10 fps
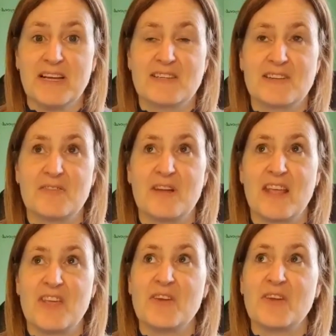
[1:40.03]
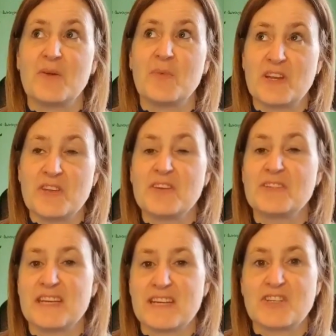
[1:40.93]
So you, when you
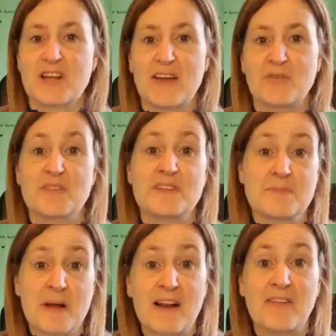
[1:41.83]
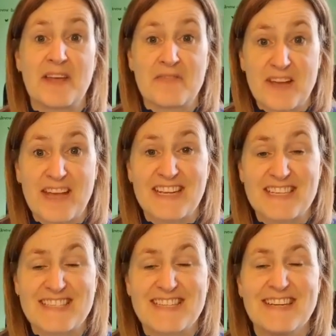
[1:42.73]
see a child with a smile on their
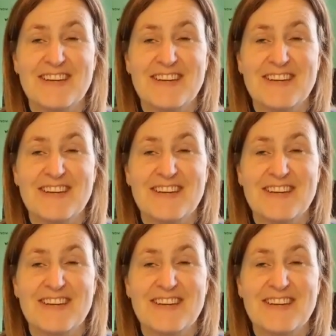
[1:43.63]
face,